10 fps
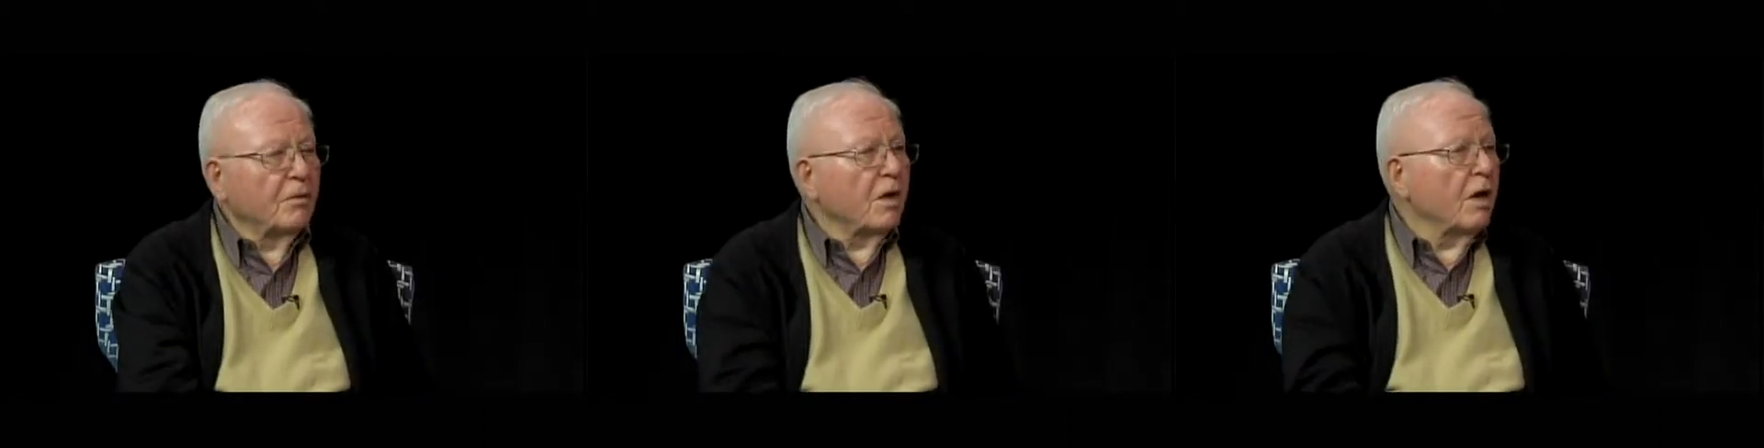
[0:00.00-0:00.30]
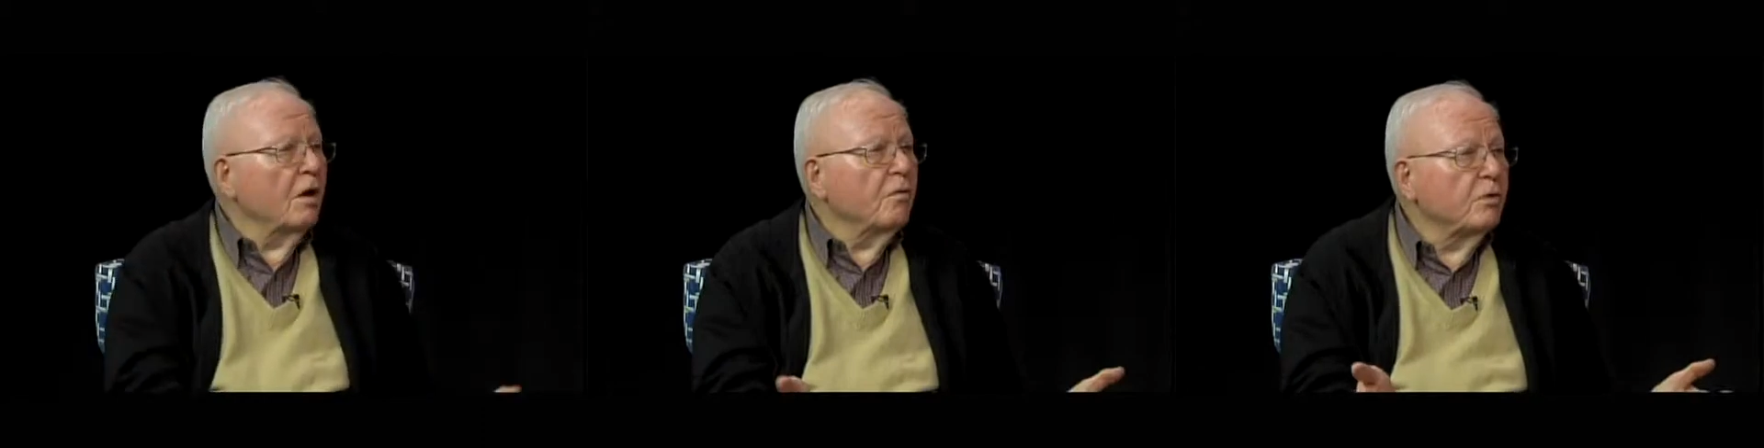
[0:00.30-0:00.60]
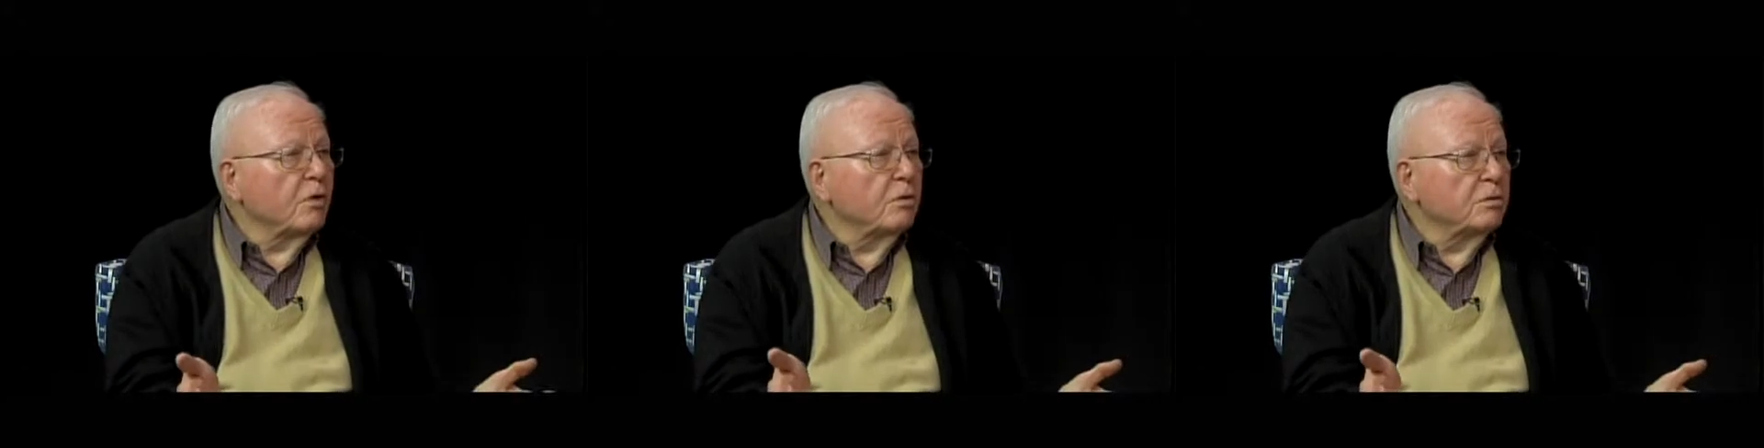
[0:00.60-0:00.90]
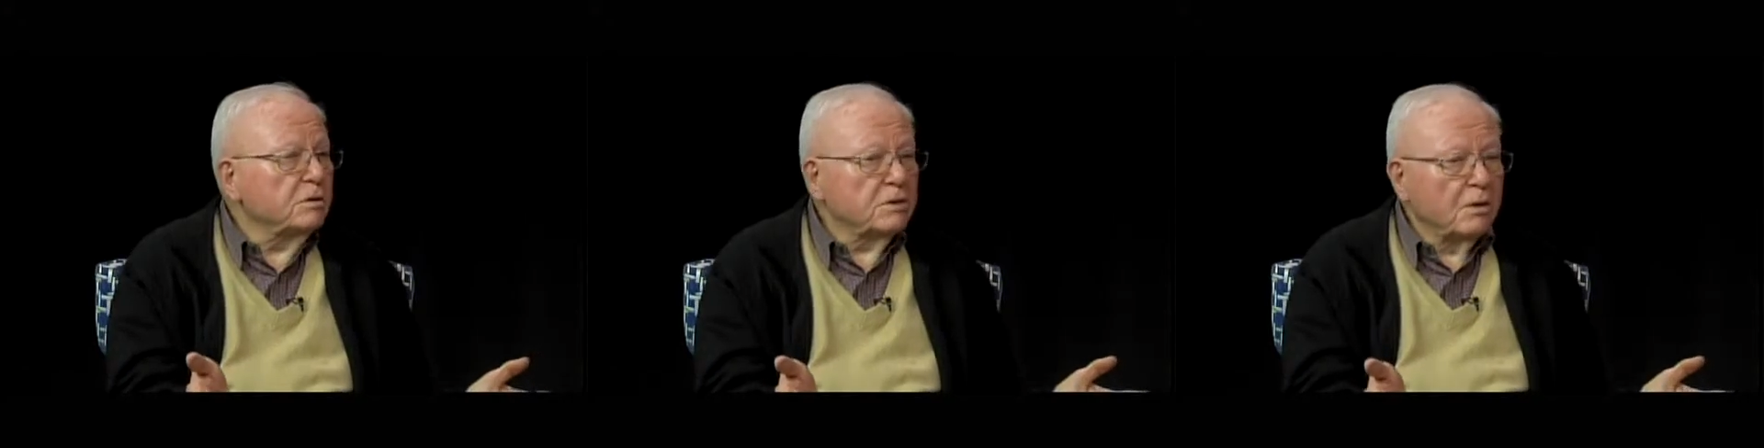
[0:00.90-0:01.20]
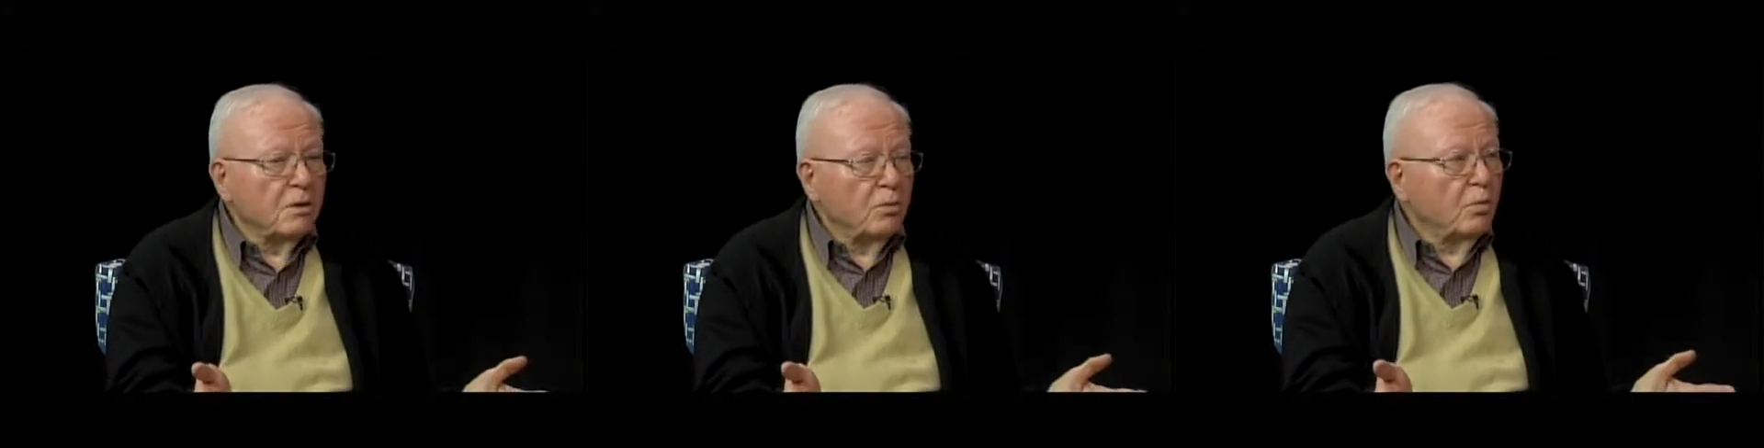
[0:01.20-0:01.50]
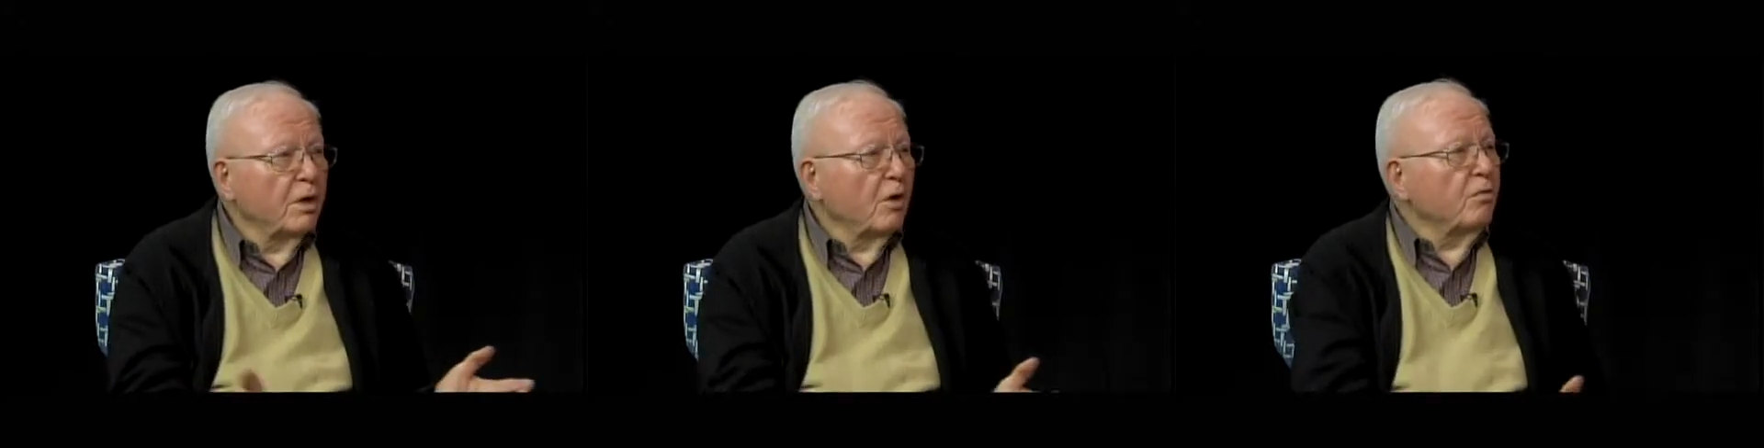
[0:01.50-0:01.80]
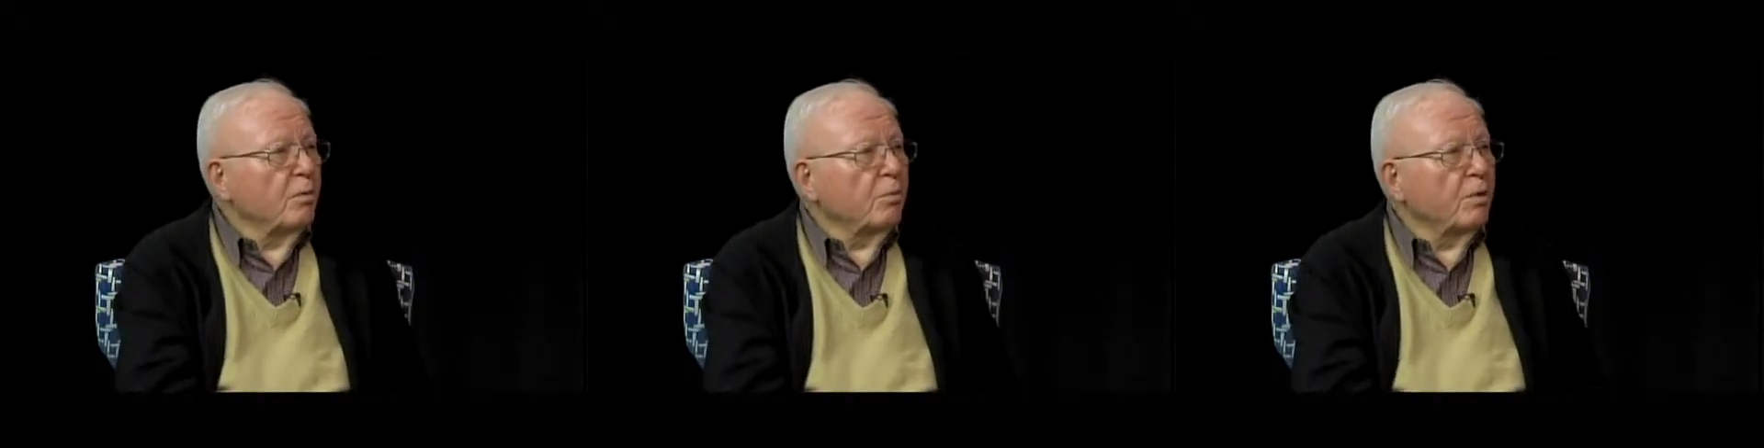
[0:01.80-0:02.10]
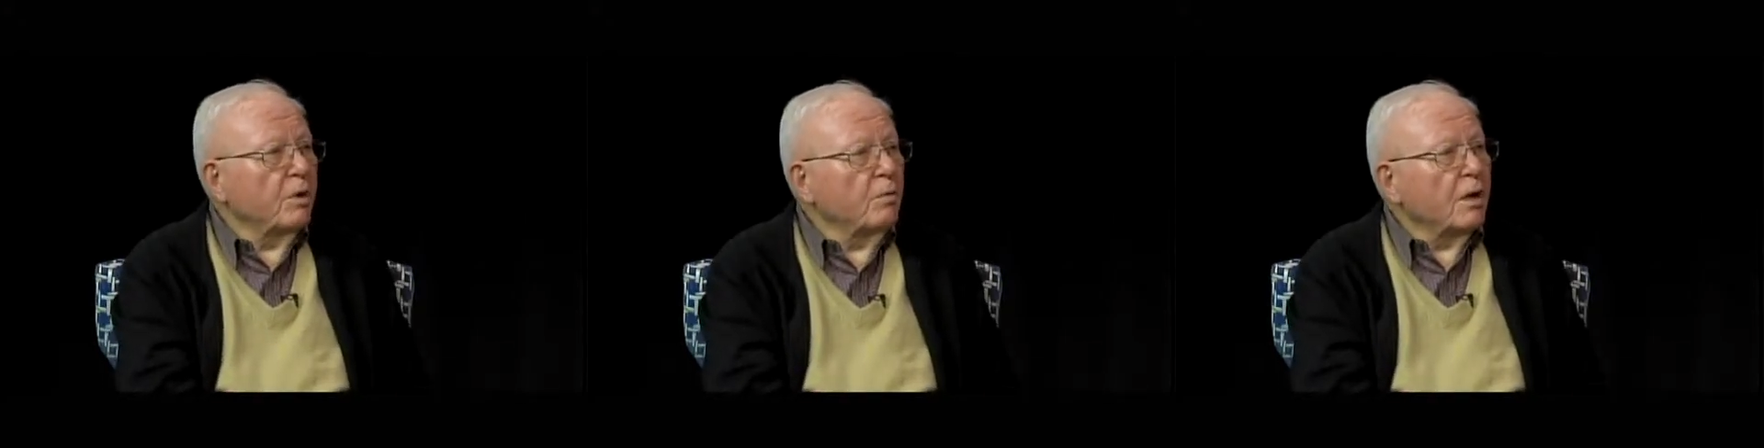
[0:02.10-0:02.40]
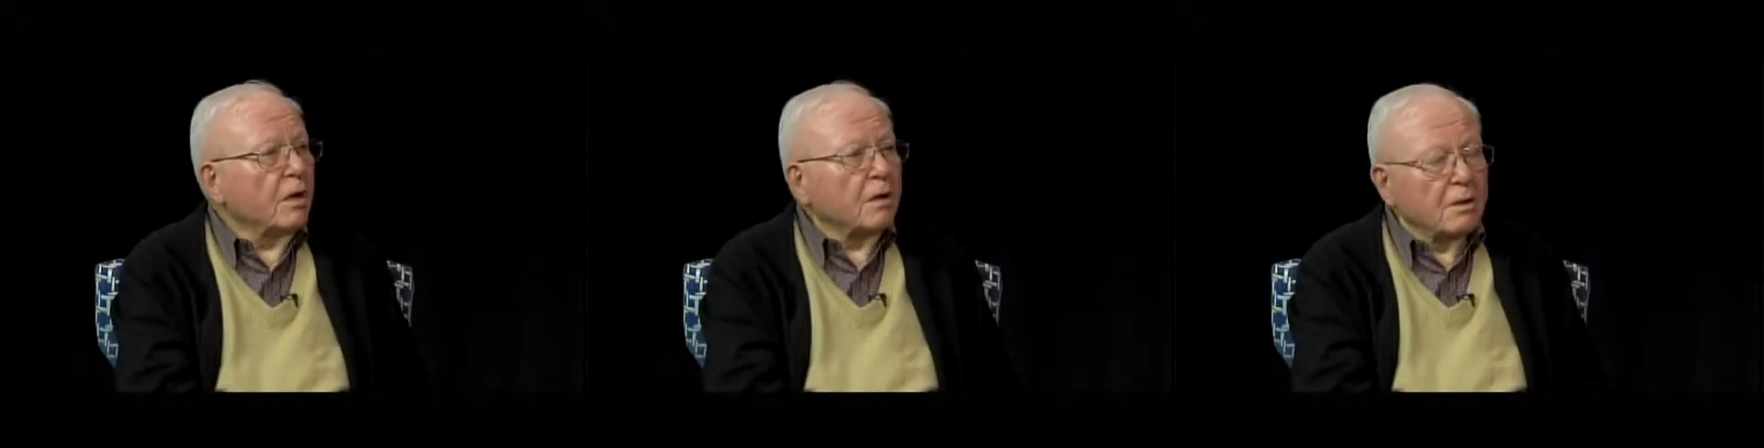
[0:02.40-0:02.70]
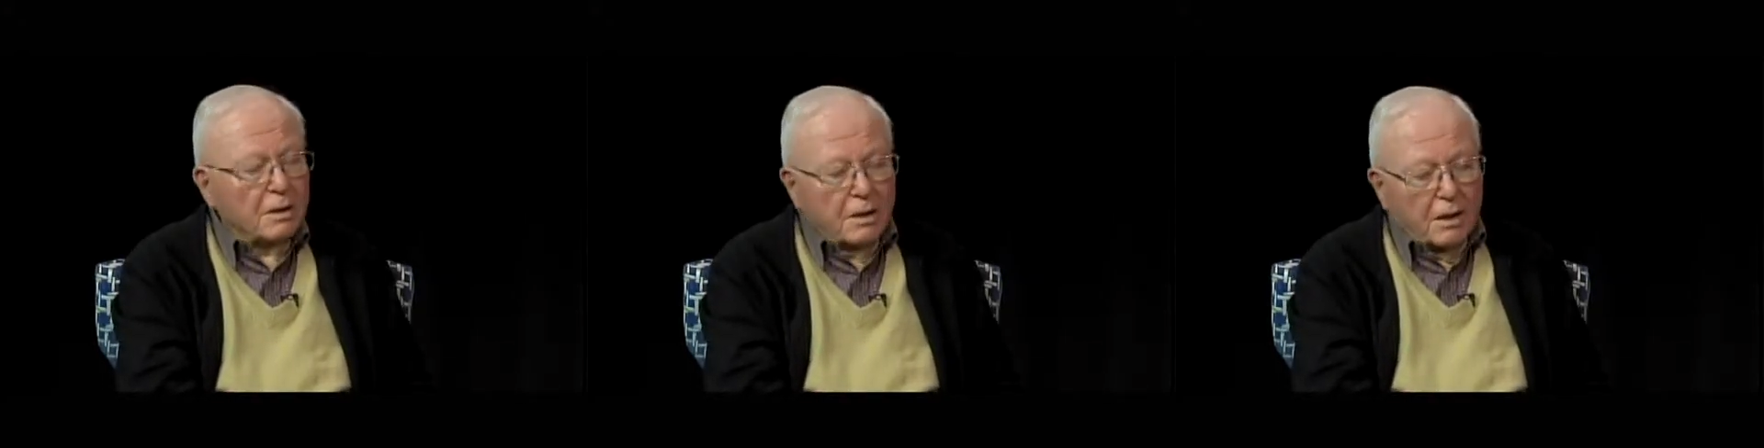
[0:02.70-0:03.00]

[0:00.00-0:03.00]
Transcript: the interviews went over pretty well. Yep.